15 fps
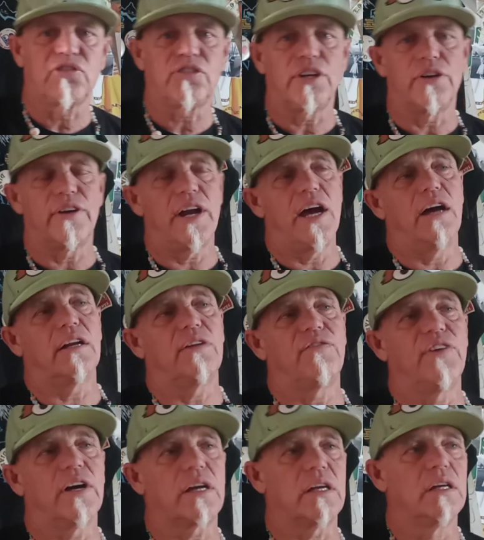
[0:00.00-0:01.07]
sit around and
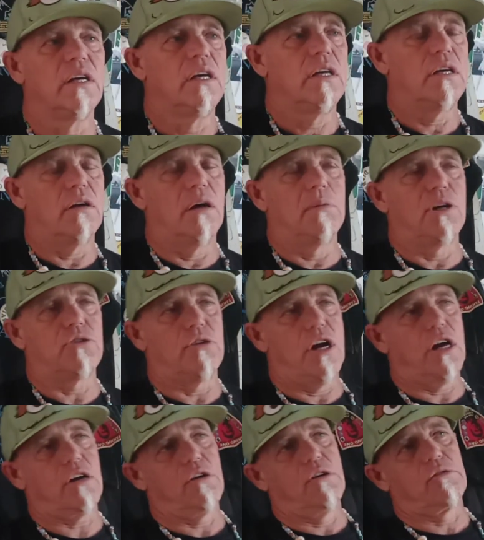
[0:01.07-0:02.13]
fucking, you know, I'm going to
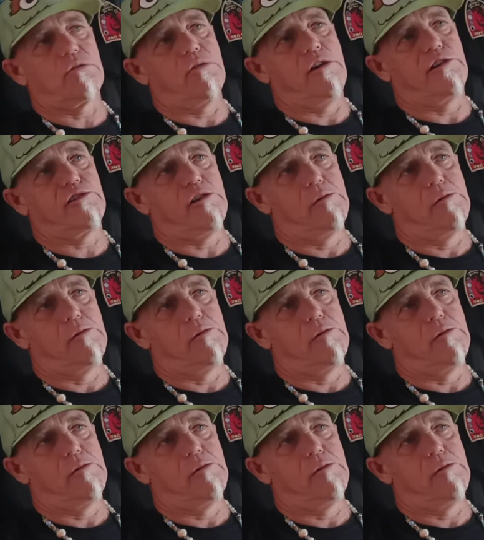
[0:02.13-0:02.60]
track earthquakes.